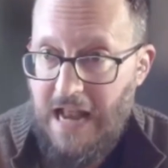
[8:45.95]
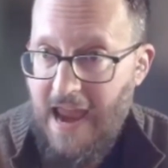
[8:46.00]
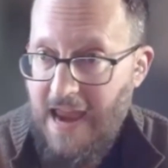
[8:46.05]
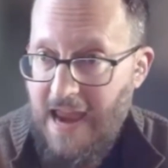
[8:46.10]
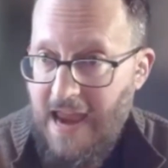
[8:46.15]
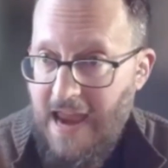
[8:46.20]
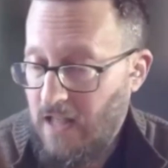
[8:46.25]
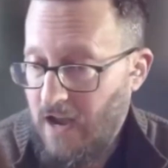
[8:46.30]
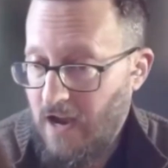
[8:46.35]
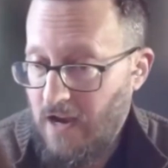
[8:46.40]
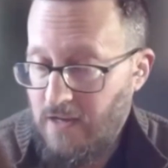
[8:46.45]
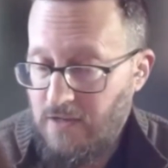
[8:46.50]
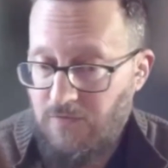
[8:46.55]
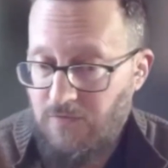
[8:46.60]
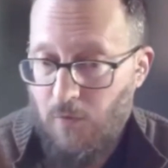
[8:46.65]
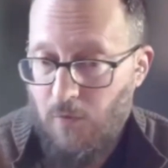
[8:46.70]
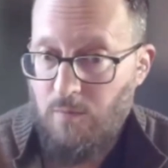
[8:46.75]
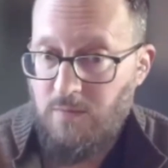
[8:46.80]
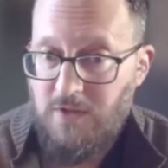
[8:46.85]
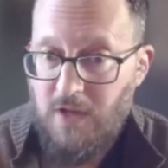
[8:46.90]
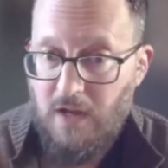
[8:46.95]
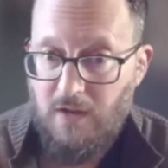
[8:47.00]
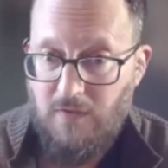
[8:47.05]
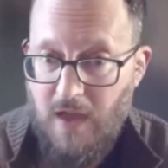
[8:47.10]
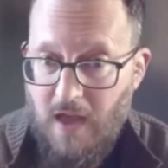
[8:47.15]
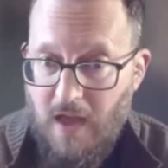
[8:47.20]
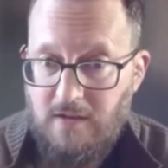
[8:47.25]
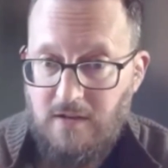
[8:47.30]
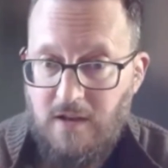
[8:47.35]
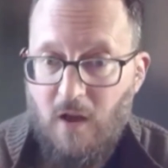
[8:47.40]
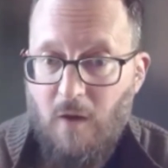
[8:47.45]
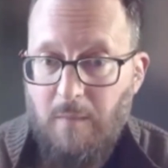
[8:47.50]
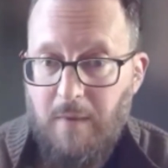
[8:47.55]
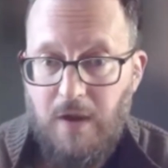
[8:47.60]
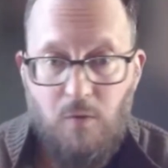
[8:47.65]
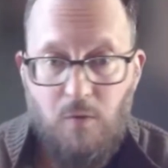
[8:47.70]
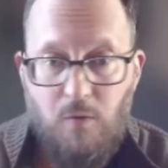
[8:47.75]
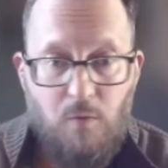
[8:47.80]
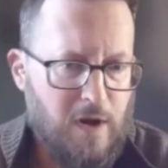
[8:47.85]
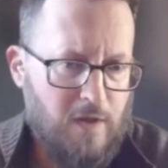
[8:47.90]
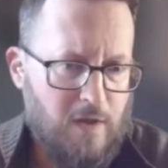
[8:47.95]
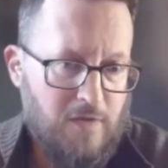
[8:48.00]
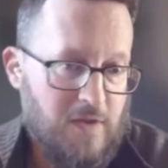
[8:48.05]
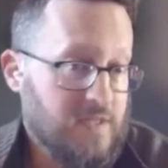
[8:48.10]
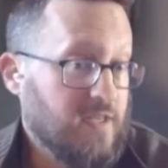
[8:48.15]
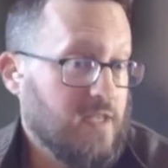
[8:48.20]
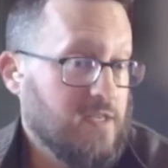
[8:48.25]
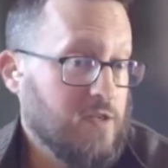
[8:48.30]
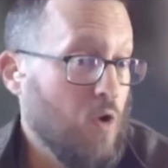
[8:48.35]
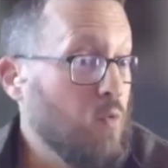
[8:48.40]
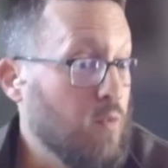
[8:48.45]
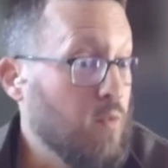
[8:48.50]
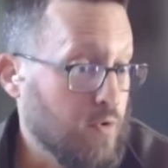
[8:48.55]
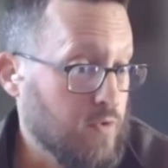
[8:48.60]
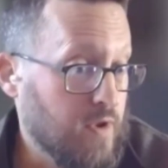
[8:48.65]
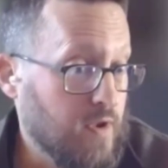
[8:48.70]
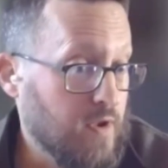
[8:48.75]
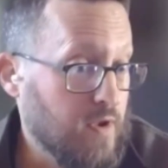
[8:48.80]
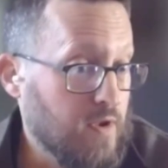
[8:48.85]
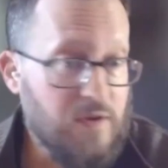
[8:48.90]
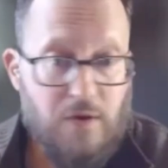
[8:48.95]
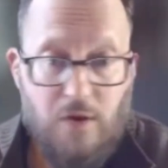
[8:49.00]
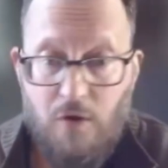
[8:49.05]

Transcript: to analyze forms like that and tell me what in this is noteworthy.